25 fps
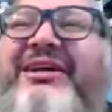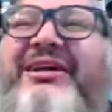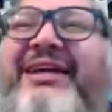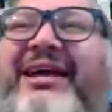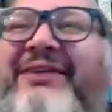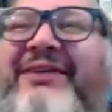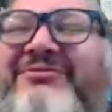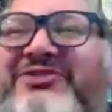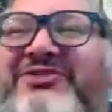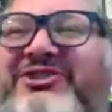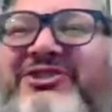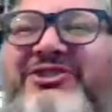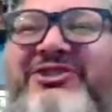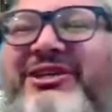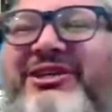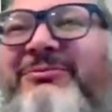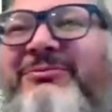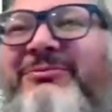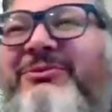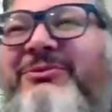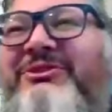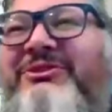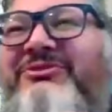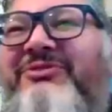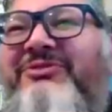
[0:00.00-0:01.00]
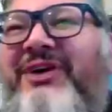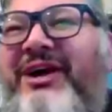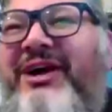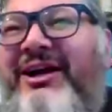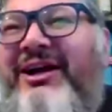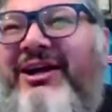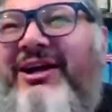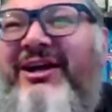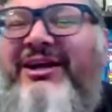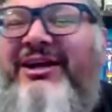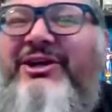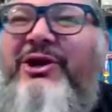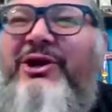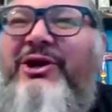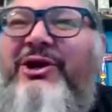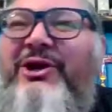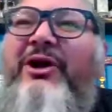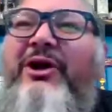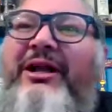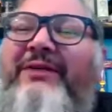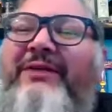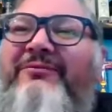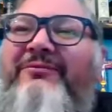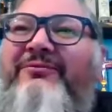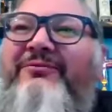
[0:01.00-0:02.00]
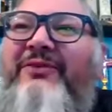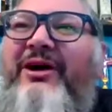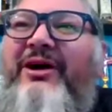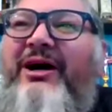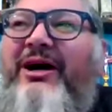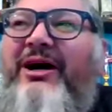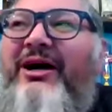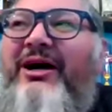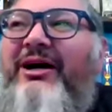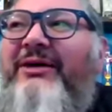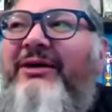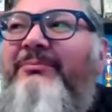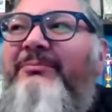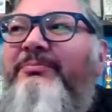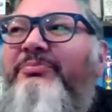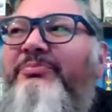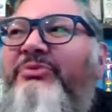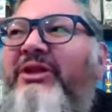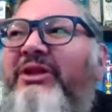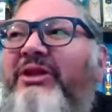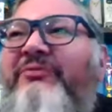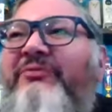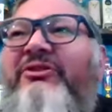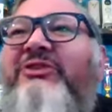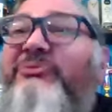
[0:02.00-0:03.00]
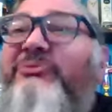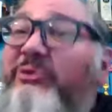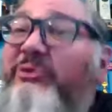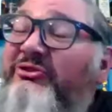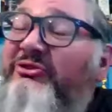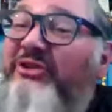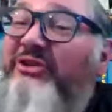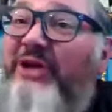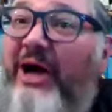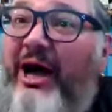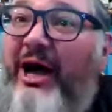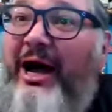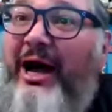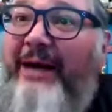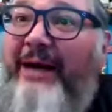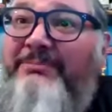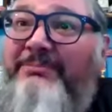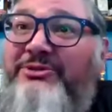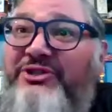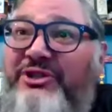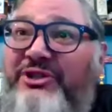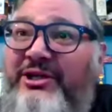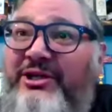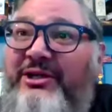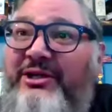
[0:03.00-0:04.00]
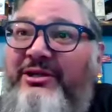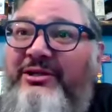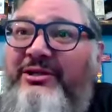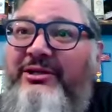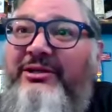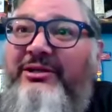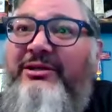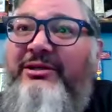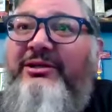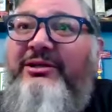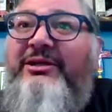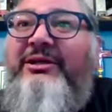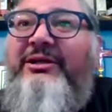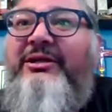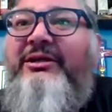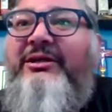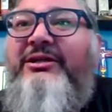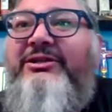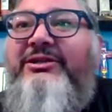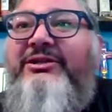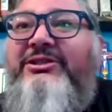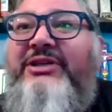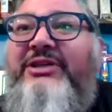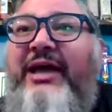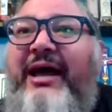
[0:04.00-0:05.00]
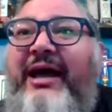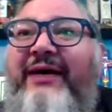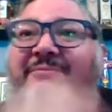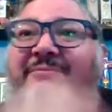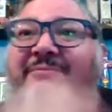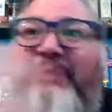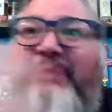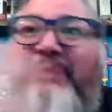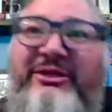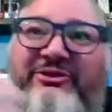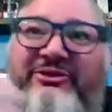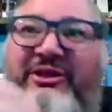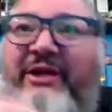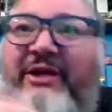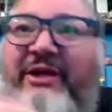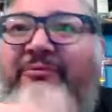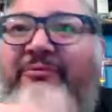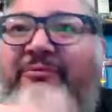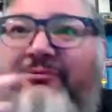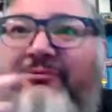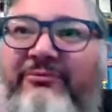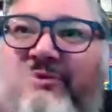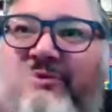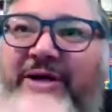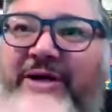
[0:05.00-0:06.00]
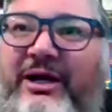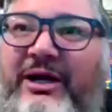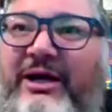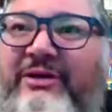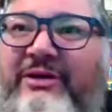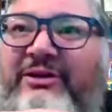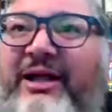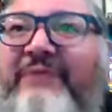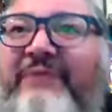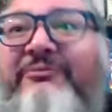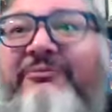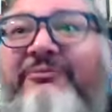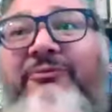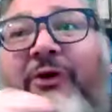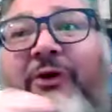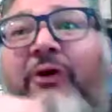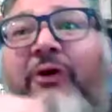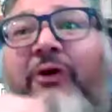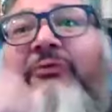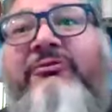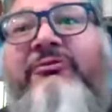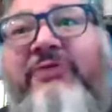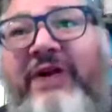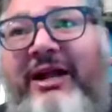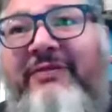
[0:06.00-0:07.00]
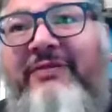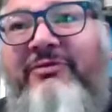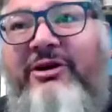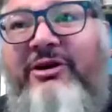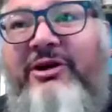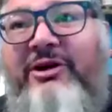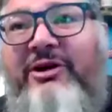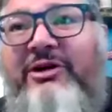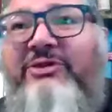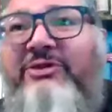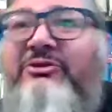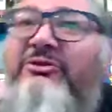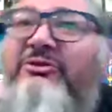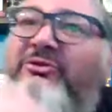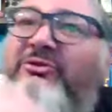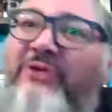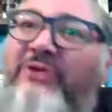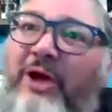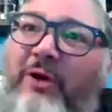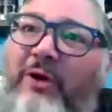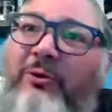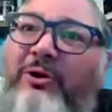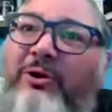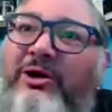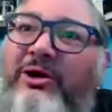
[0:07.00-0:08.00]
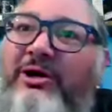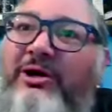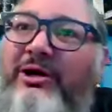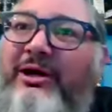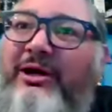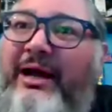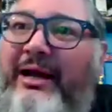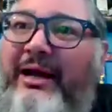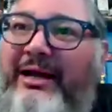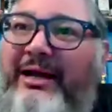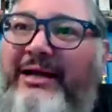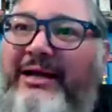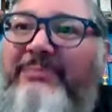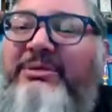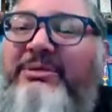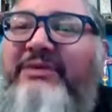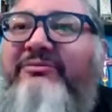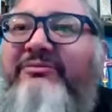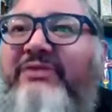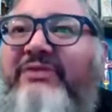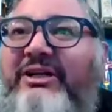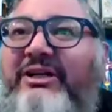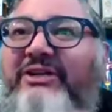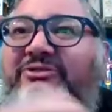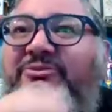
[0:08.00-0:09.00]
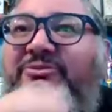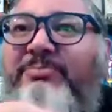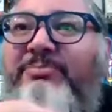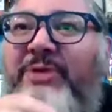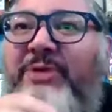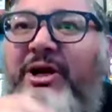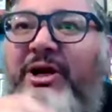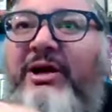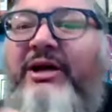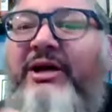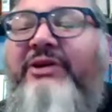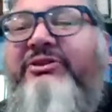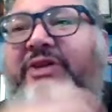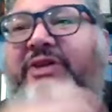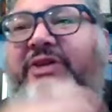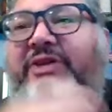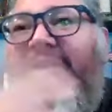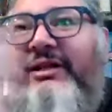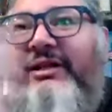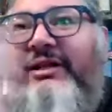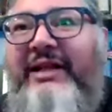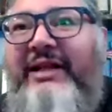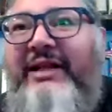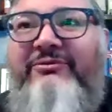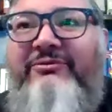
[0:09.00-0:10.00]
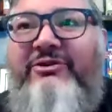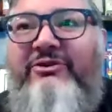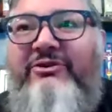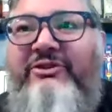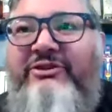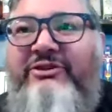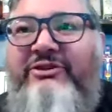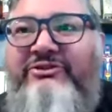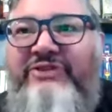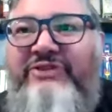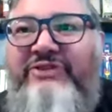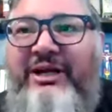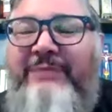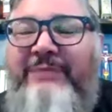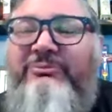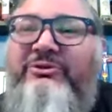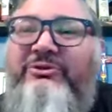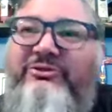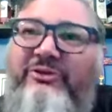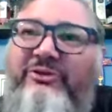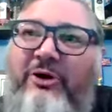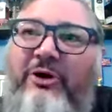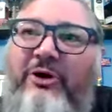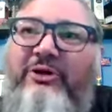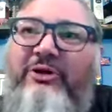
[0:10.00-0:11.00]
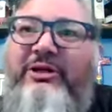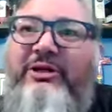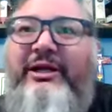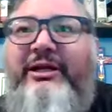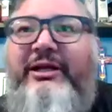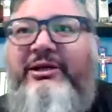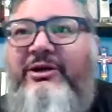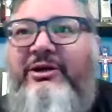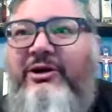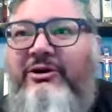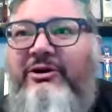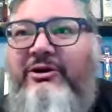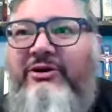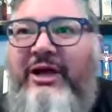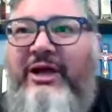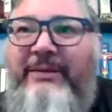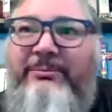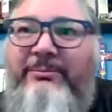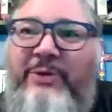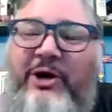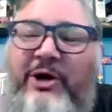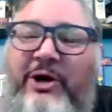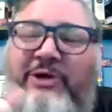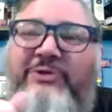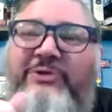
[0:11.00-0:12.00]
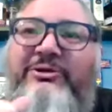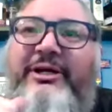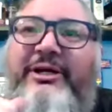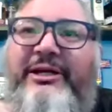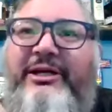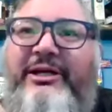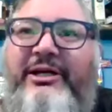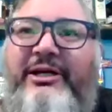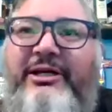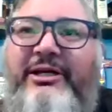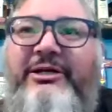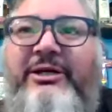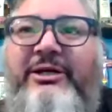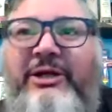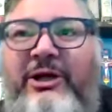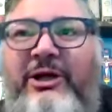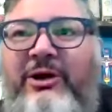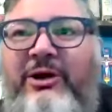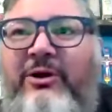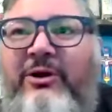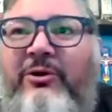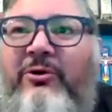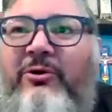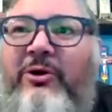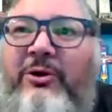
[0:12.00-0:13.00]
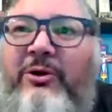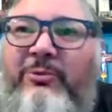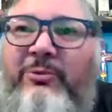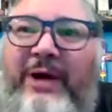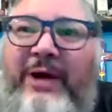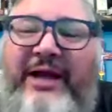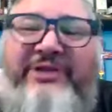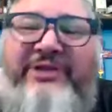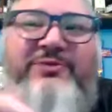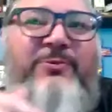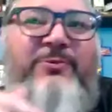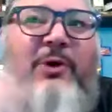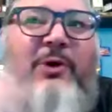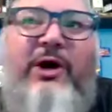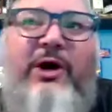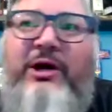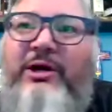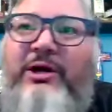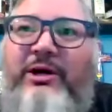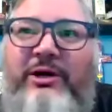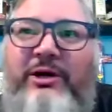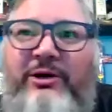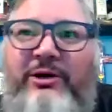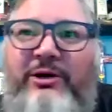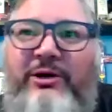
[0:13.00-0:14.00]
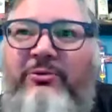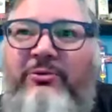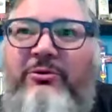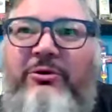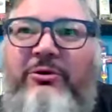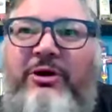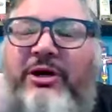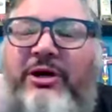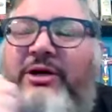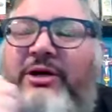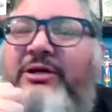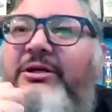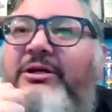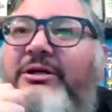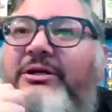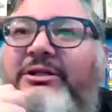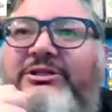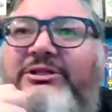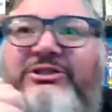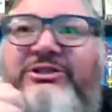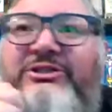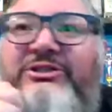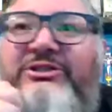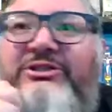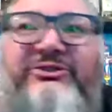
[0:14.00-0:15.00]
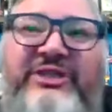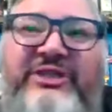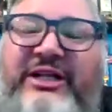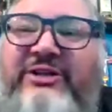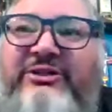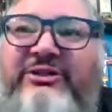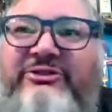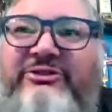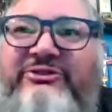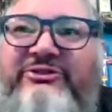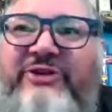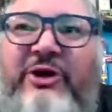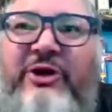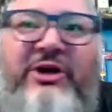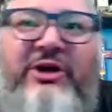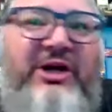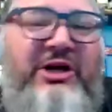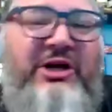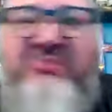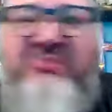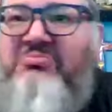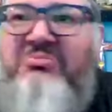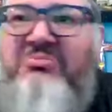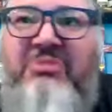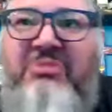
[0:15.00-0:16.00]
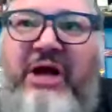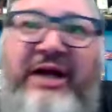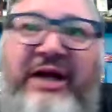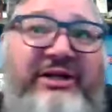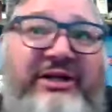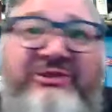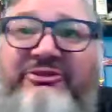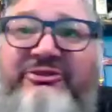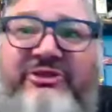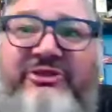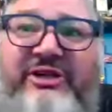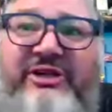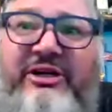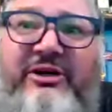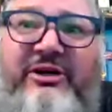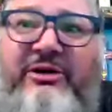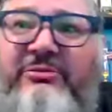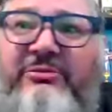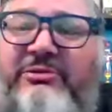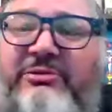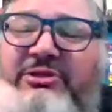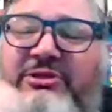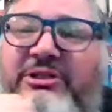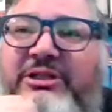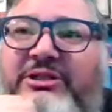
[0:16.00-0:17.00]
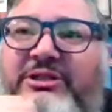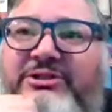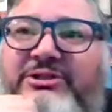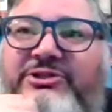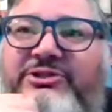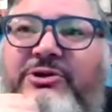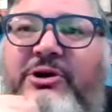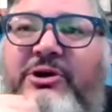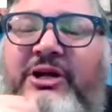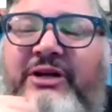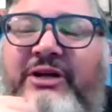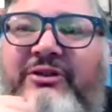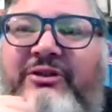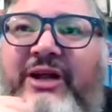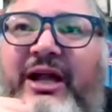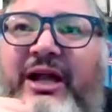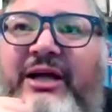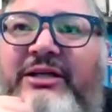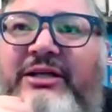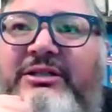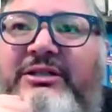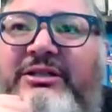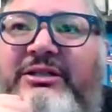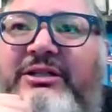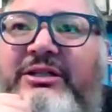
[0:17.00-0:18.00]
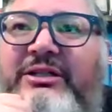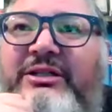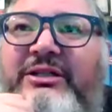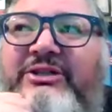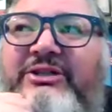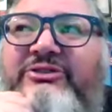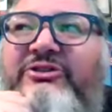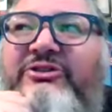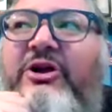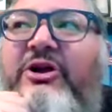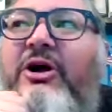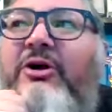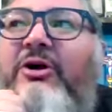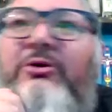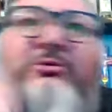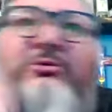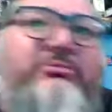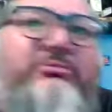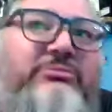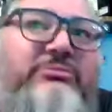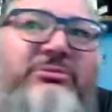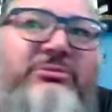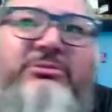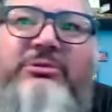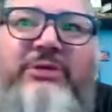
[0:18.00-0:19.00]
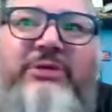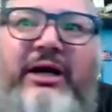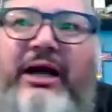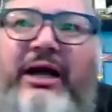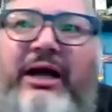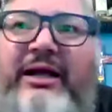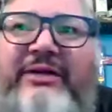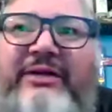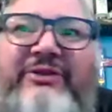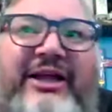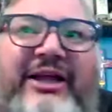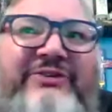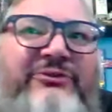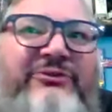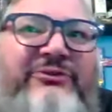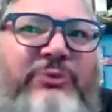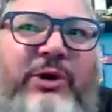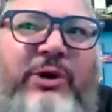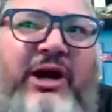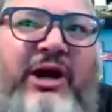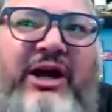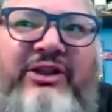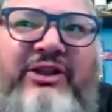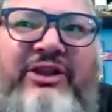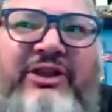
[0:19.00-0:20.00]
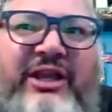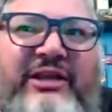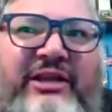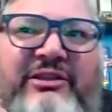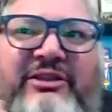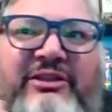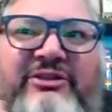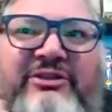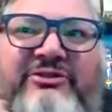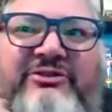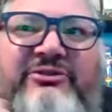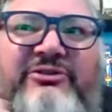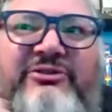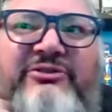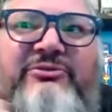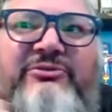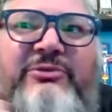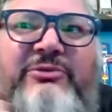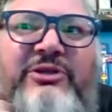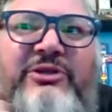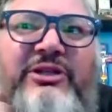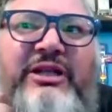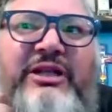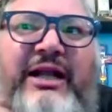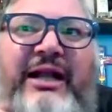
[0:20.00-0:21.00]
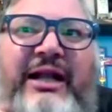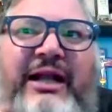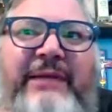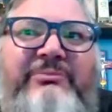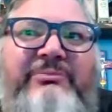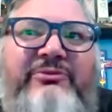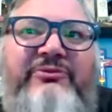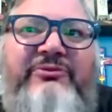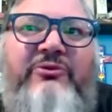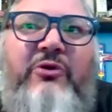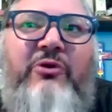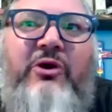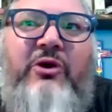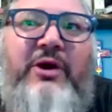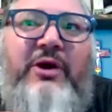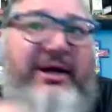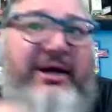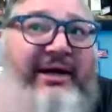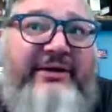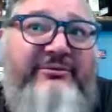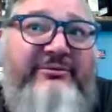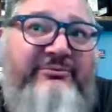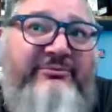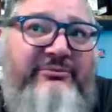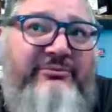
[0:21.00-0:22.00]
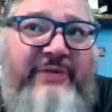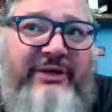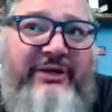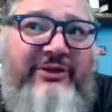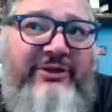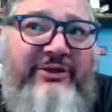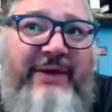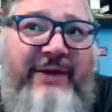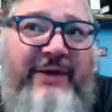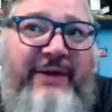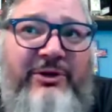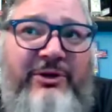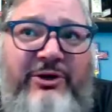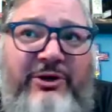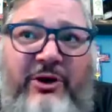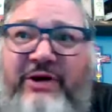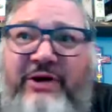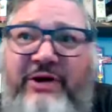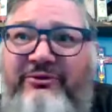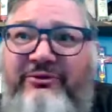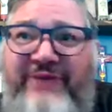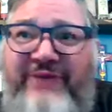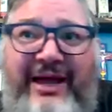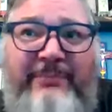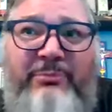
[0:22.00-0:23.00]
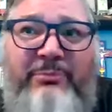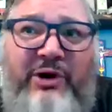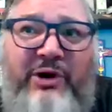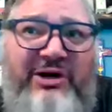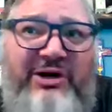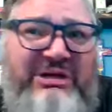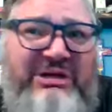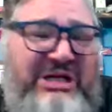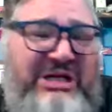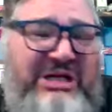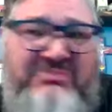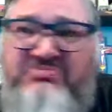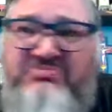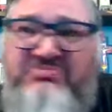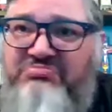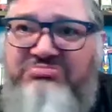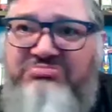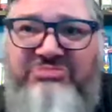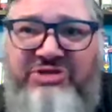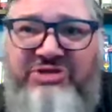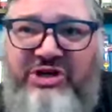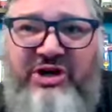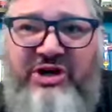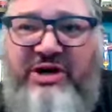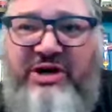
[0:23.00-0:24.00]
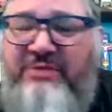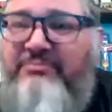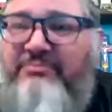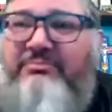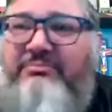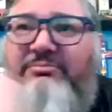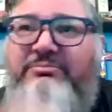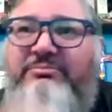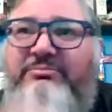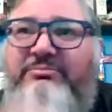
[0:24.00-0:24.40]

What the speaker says: if she was very, if this was an option to have basically a like full flavor, lower ABV spirit that gave her the same result in her like margarita or ranch water or just tequila and soda, I could see her really enjoying that. So that's where I think this is really aimed for. And in that regard, that market, sure.